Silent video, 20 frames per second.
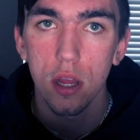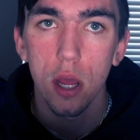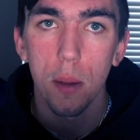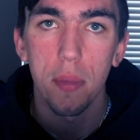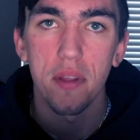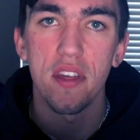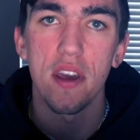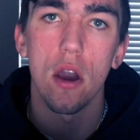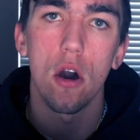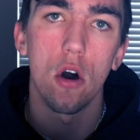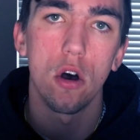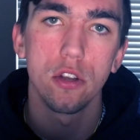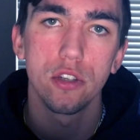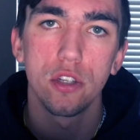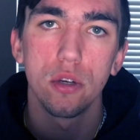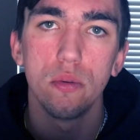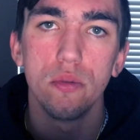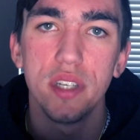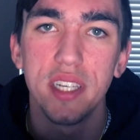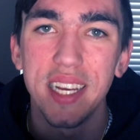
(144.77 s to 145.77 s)
but they
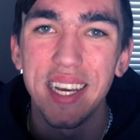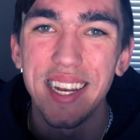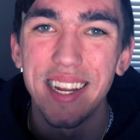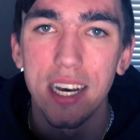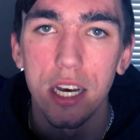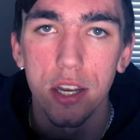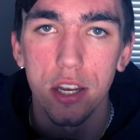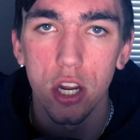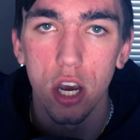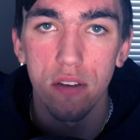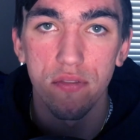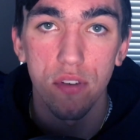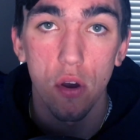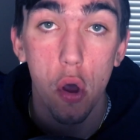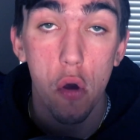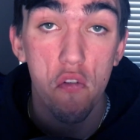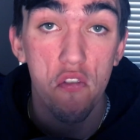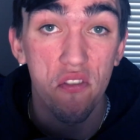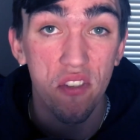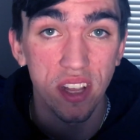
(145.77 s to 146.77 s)
also did enough
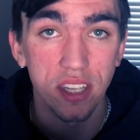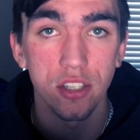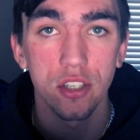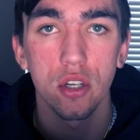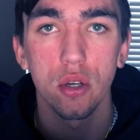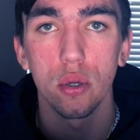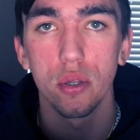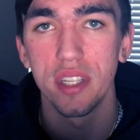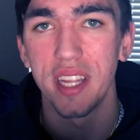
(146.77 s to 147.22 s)
physical